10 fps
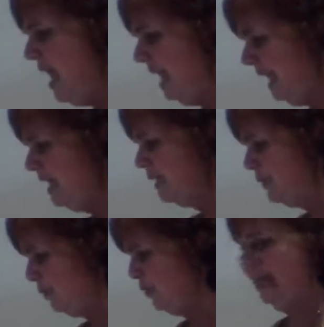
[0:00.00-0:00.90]
He is
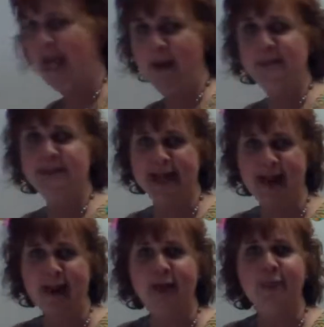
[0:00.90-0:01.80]
pretty
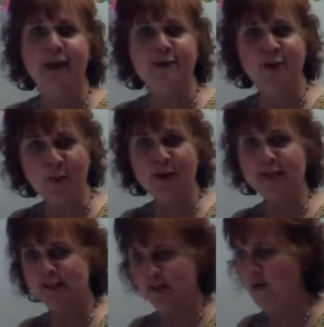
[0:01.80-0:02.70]
upset that nobody
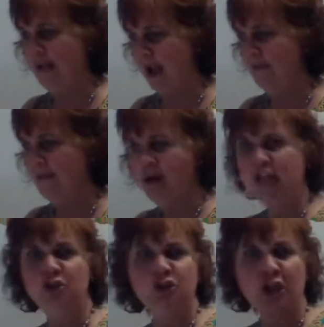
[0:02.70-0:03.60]
is going out there
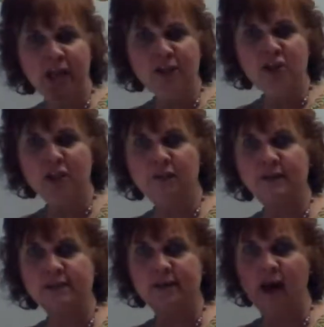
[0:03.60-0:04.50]
and challenging
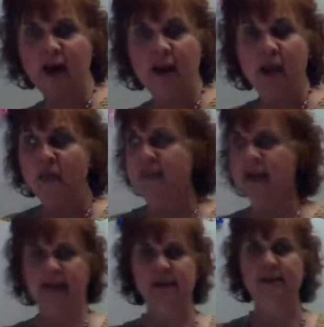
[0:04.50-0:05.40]
this guy, that
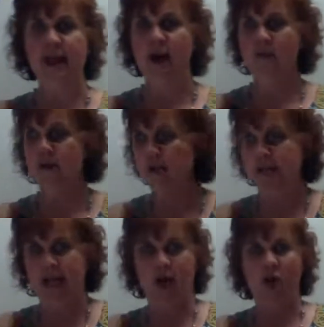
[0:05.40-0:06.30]
he is out there
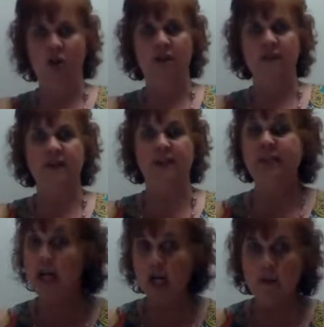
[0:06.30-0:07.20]
saying all of these
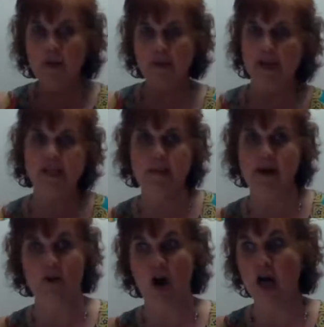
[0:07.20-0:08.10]
terrible things
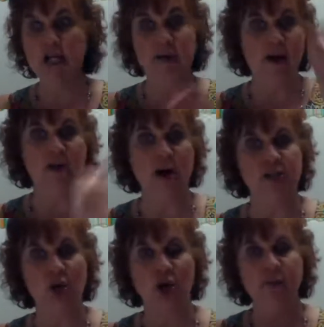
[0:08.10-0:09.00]
about God and about God's
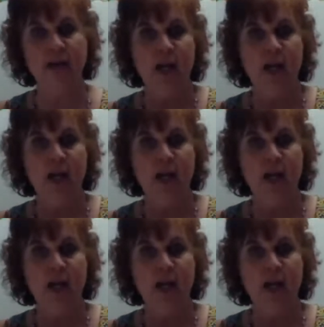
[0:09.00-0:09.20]
army,